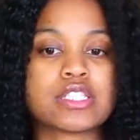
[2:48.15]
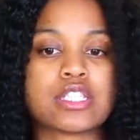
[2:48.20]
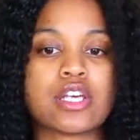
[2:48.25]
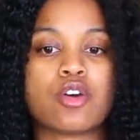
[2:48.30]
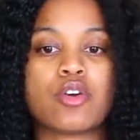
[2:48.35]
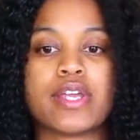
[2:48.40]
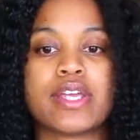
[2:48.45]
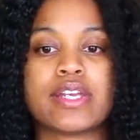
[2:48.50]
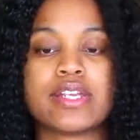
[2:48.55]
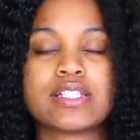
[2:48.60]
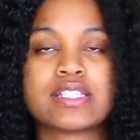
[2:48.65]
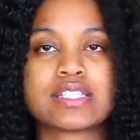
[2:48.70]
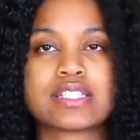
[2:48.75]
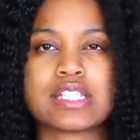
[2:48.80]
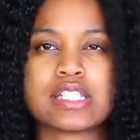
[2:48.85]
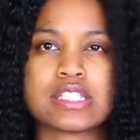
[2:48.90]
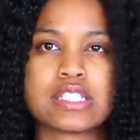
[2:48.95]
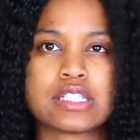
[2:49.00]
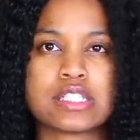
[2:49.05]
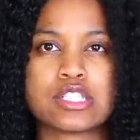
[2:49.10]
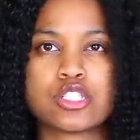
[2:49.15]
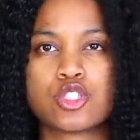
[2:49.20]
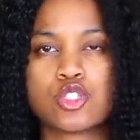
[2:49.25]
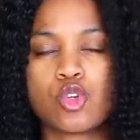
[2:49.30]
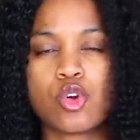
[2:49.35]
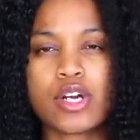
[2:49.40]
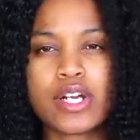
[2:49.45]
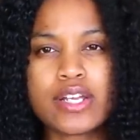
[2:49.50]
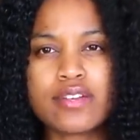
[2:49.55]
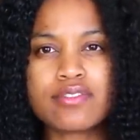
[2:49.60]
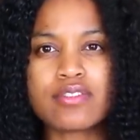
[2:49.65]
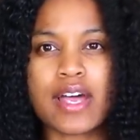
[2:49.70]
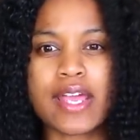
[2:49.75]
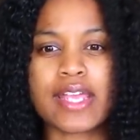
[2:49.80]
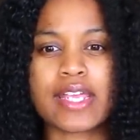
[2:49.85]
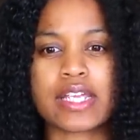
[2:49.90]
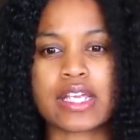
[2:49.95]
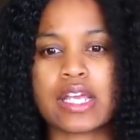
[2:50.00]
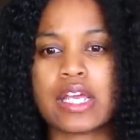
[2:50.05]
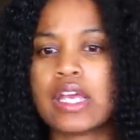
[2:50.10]
so it is sort of
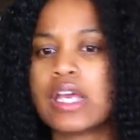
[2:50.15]
like,